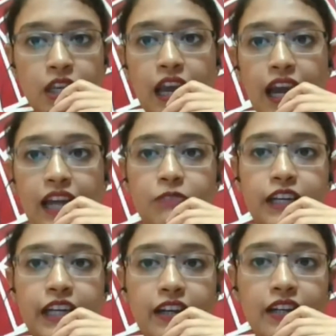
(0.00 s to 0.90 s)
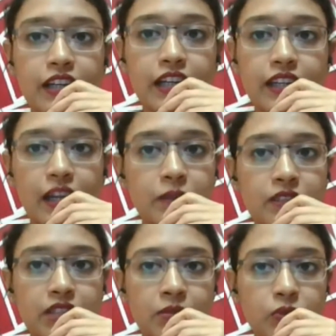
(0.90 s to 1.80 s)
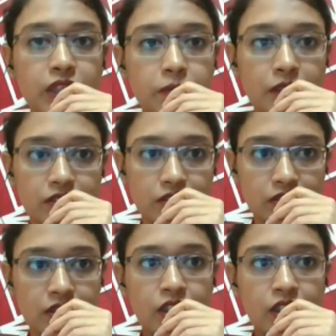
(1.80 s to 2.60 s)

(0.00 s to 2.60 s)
and if I get it again, that means I'm a weak person.